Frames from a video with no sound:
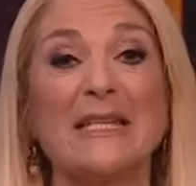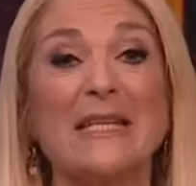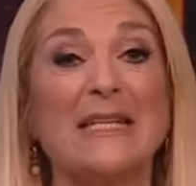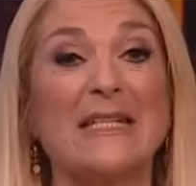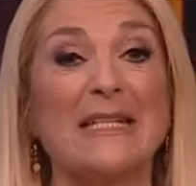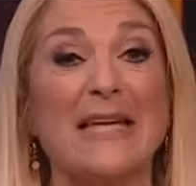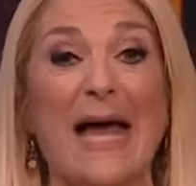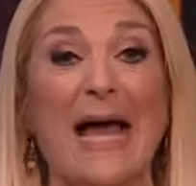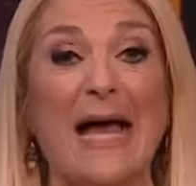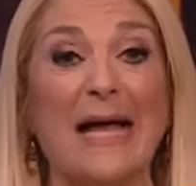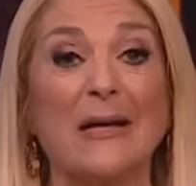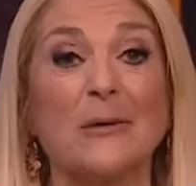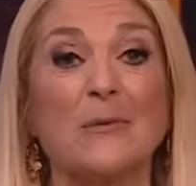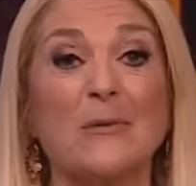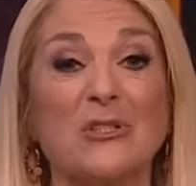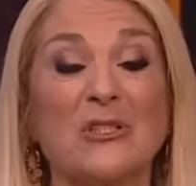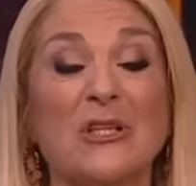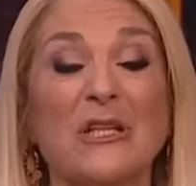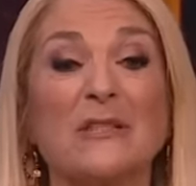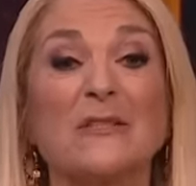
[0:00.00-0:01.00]
the attack,
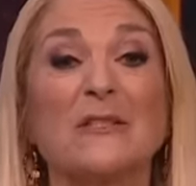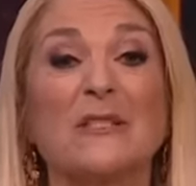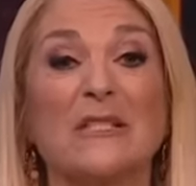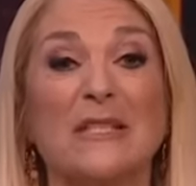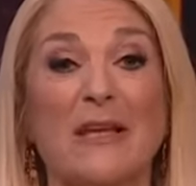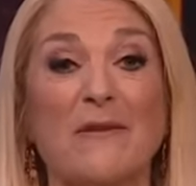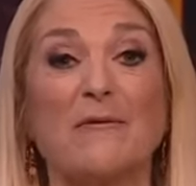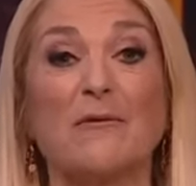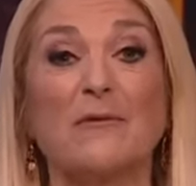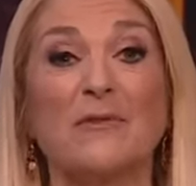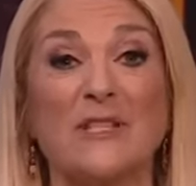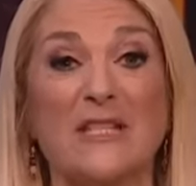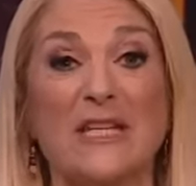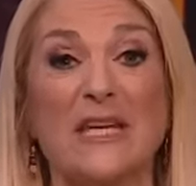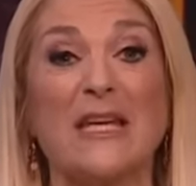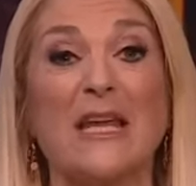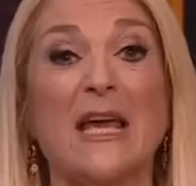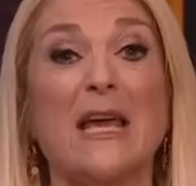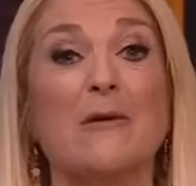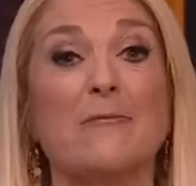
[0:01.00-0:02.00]
which killed several
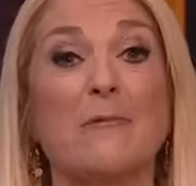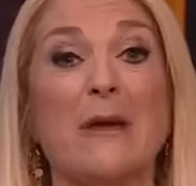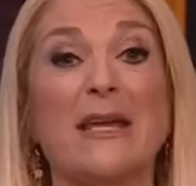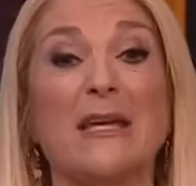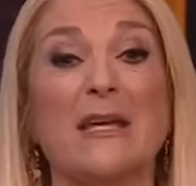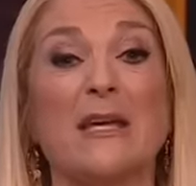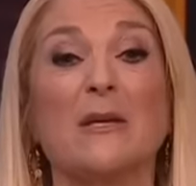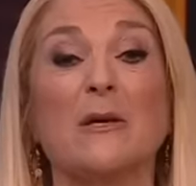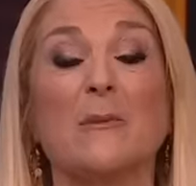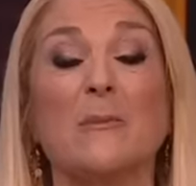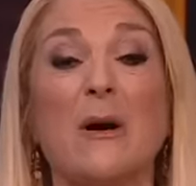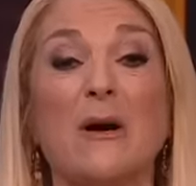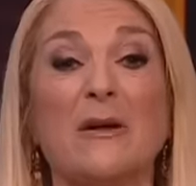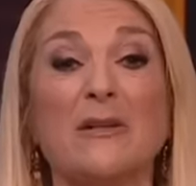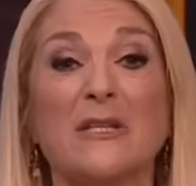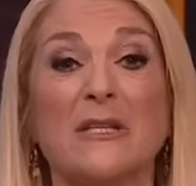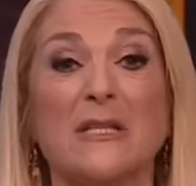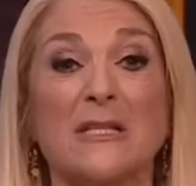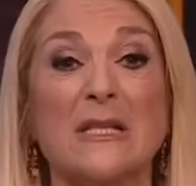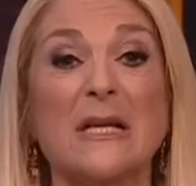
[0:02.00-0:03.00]
senior Iranian
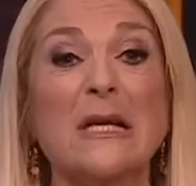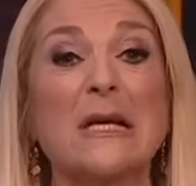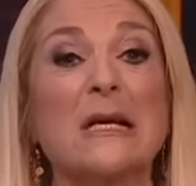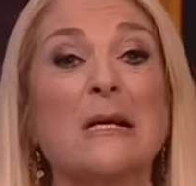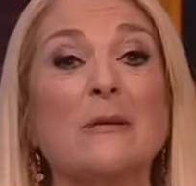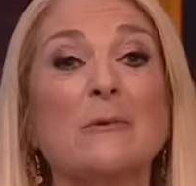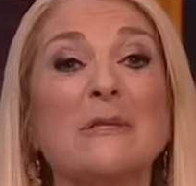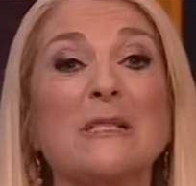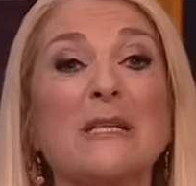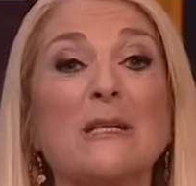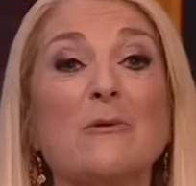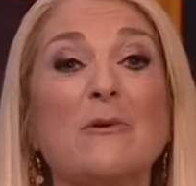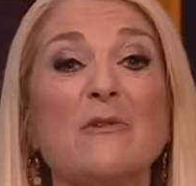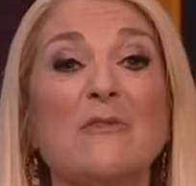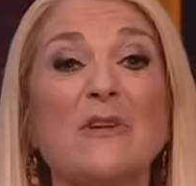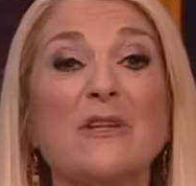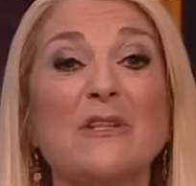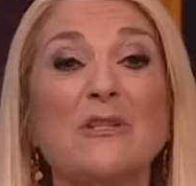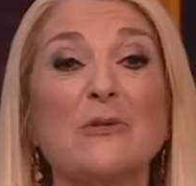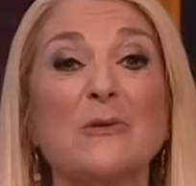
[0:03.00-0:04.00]
commanders, was
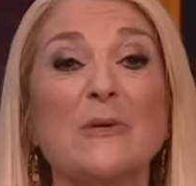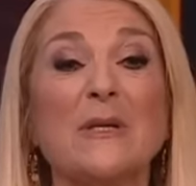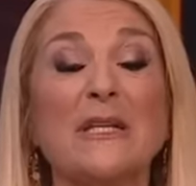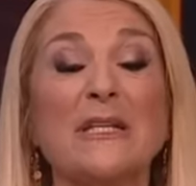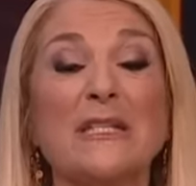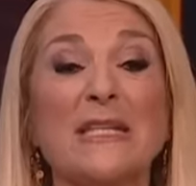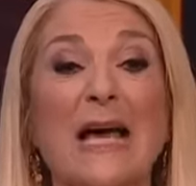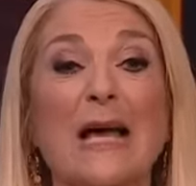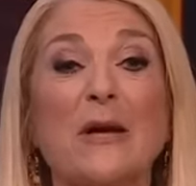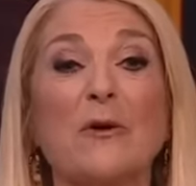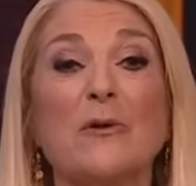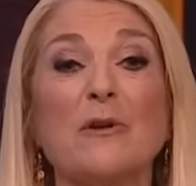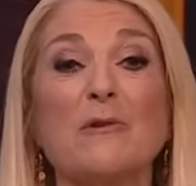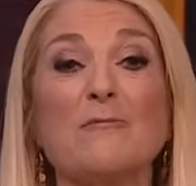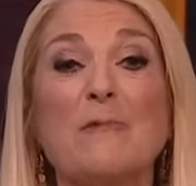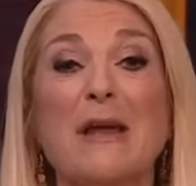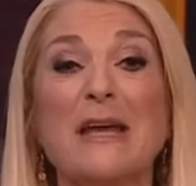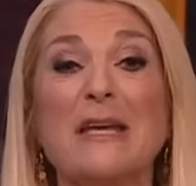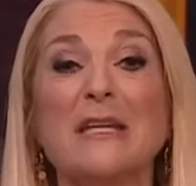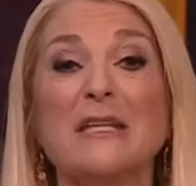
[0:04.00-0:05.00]
equivalent to an attack on
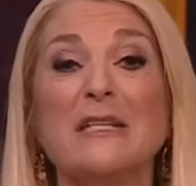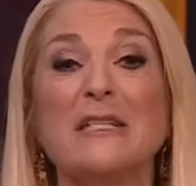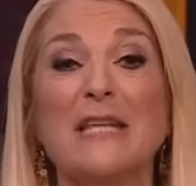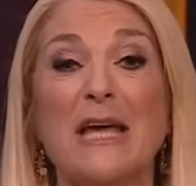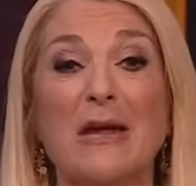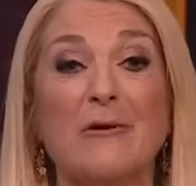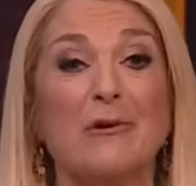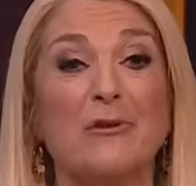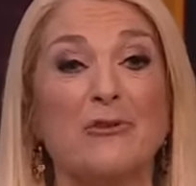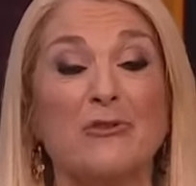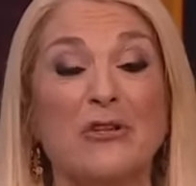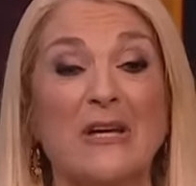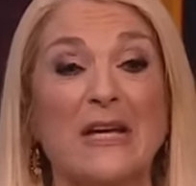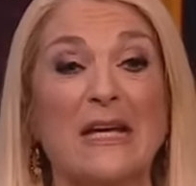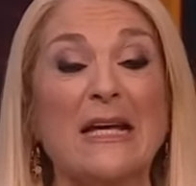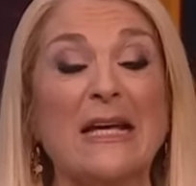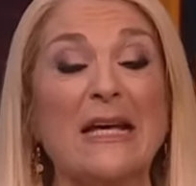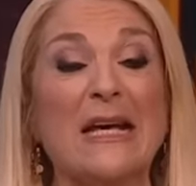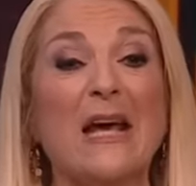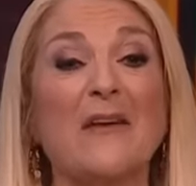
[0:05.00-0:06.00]
Iranian
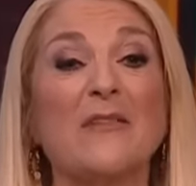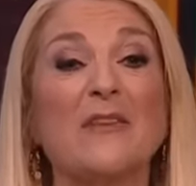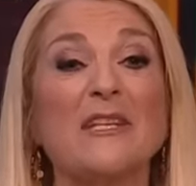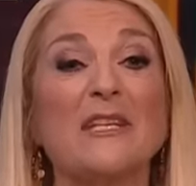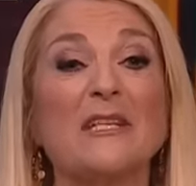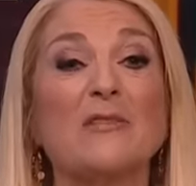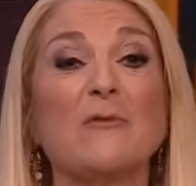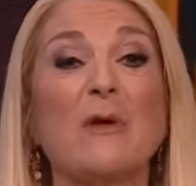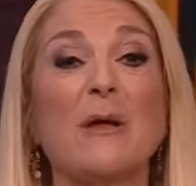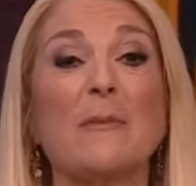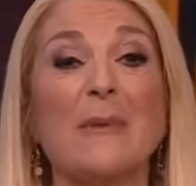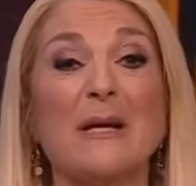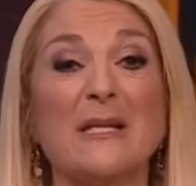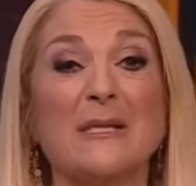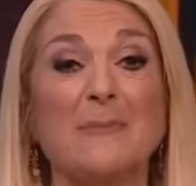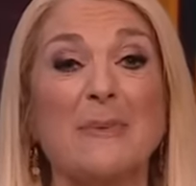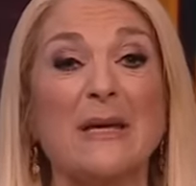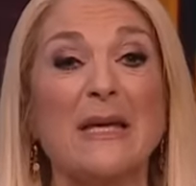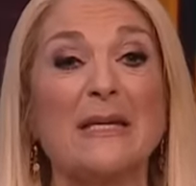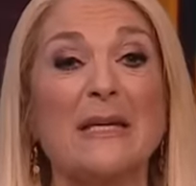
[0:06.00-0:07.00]
territory and that Israel
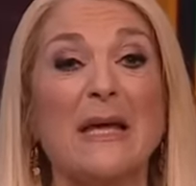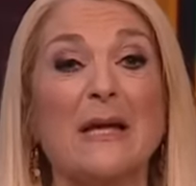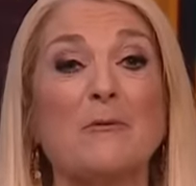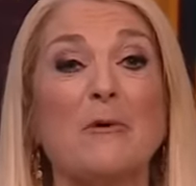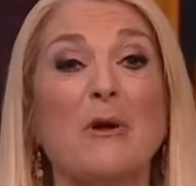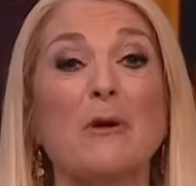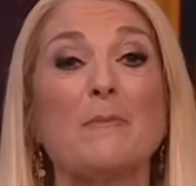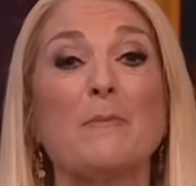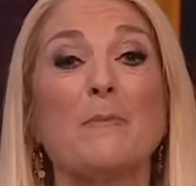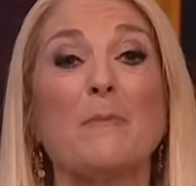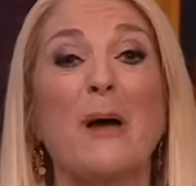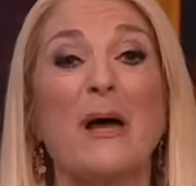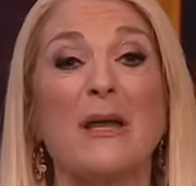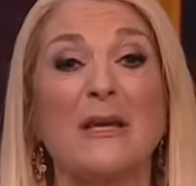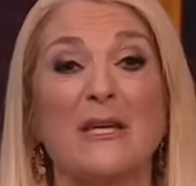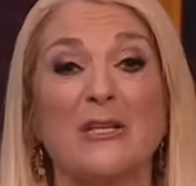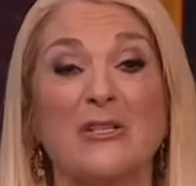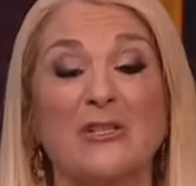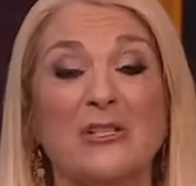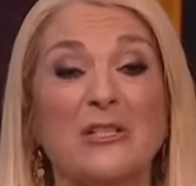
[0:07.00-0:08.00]
must be, and I quote,
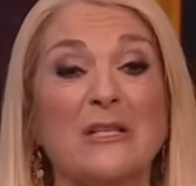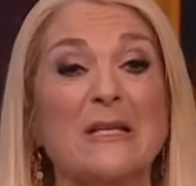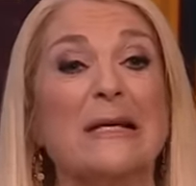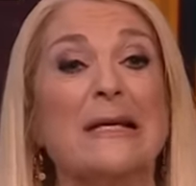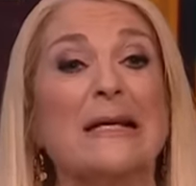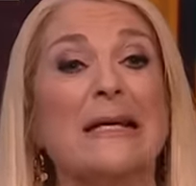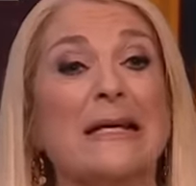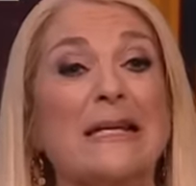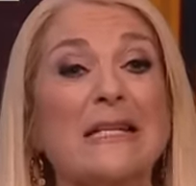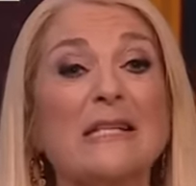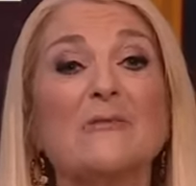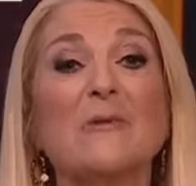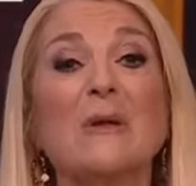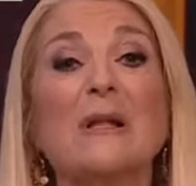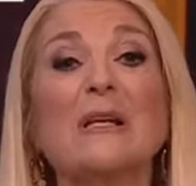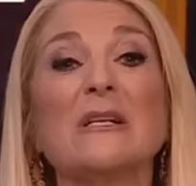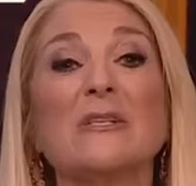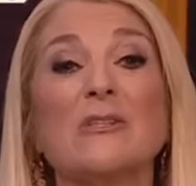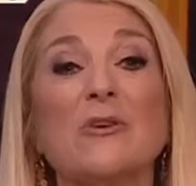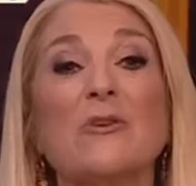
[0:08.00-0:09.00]
punished.
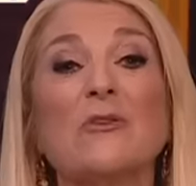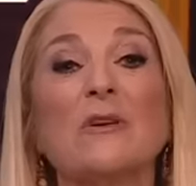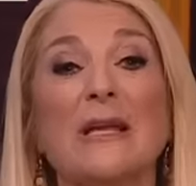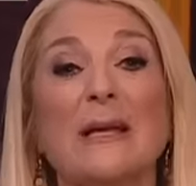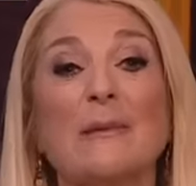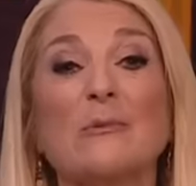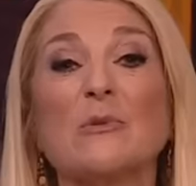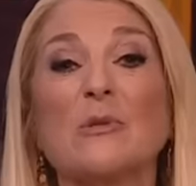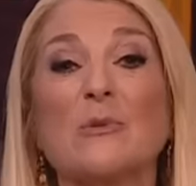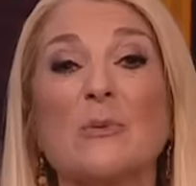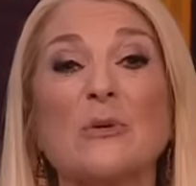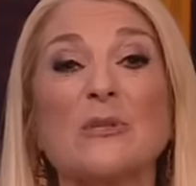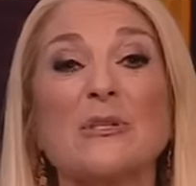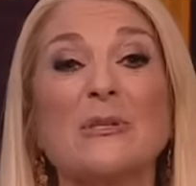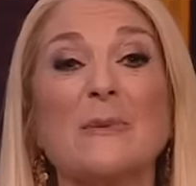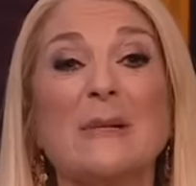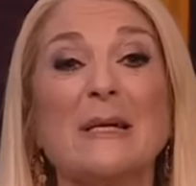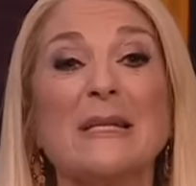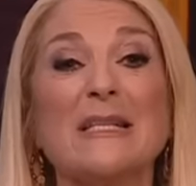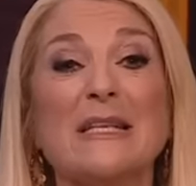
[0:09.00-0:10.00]
Israel has not claimed
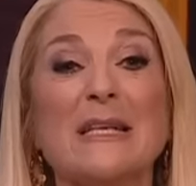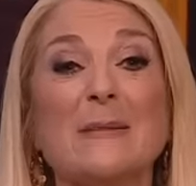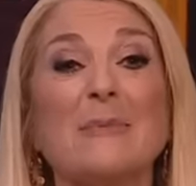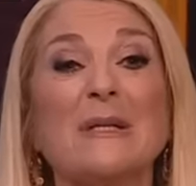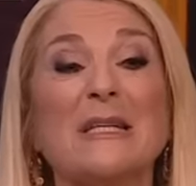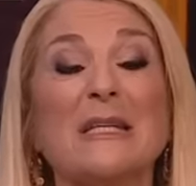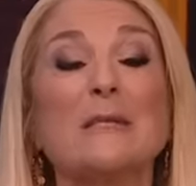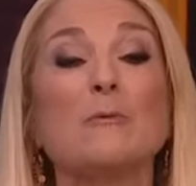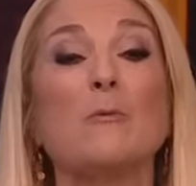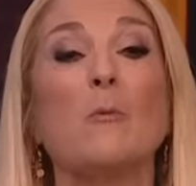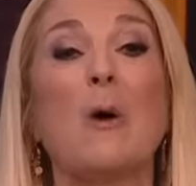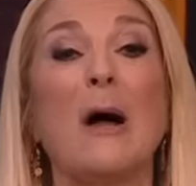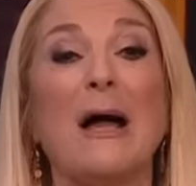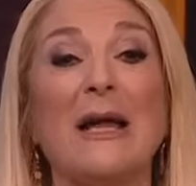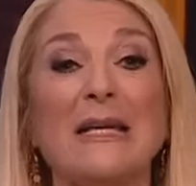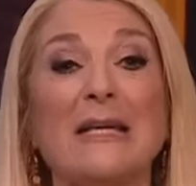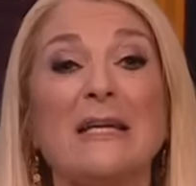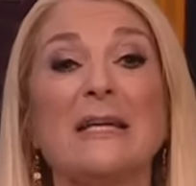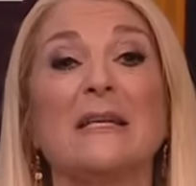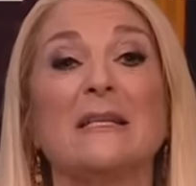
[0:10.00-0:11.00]
responsibility but is
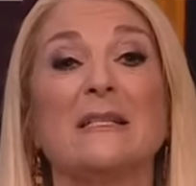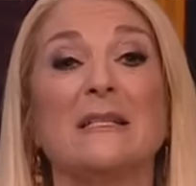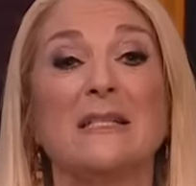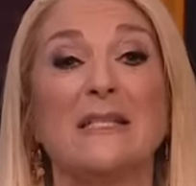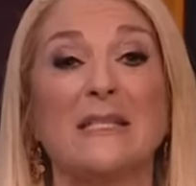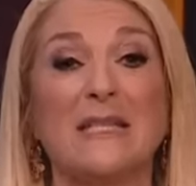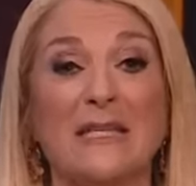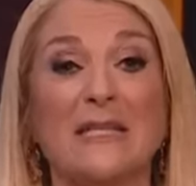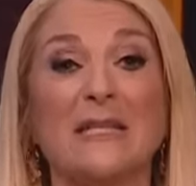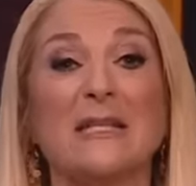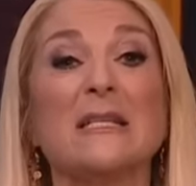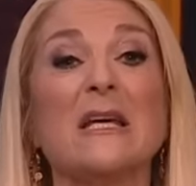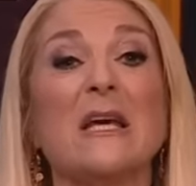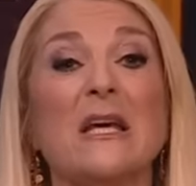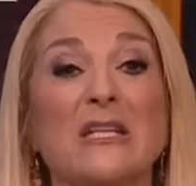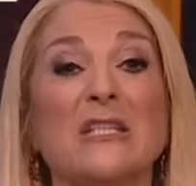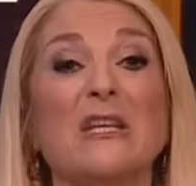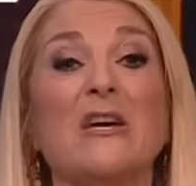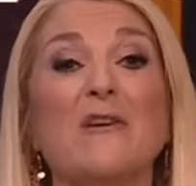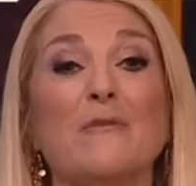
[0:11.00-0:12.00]
widely considered
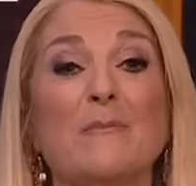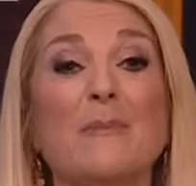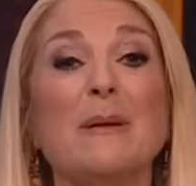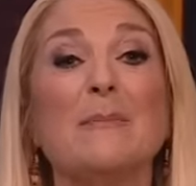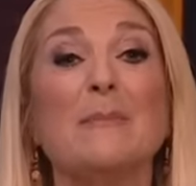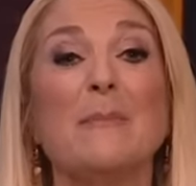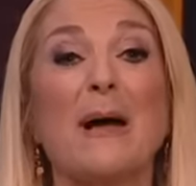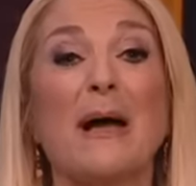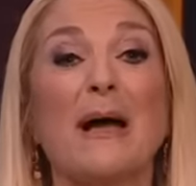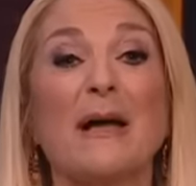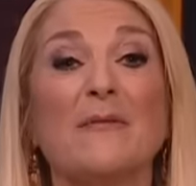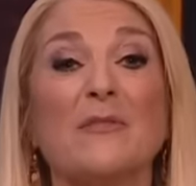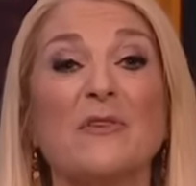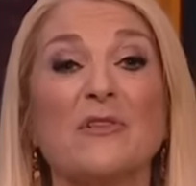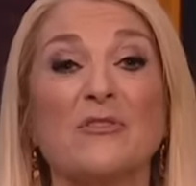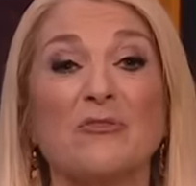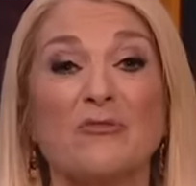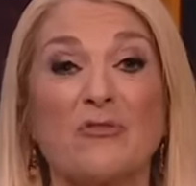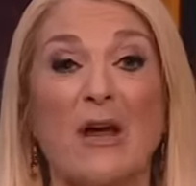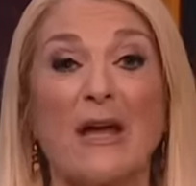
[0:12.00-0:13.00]
to have been behind
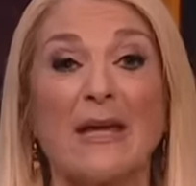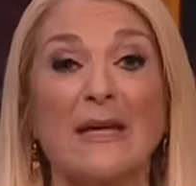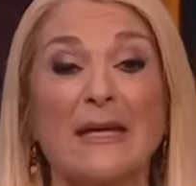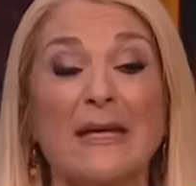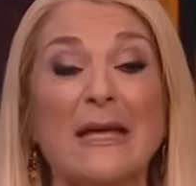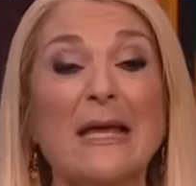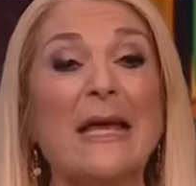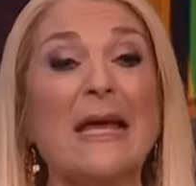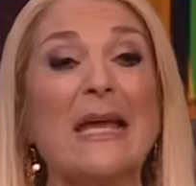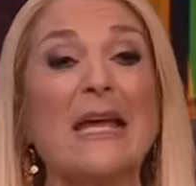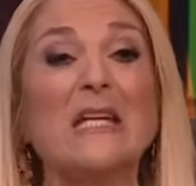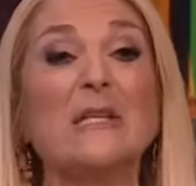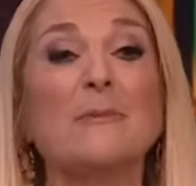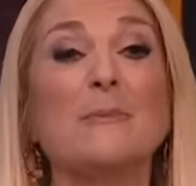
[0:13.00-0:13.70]
the strike. It's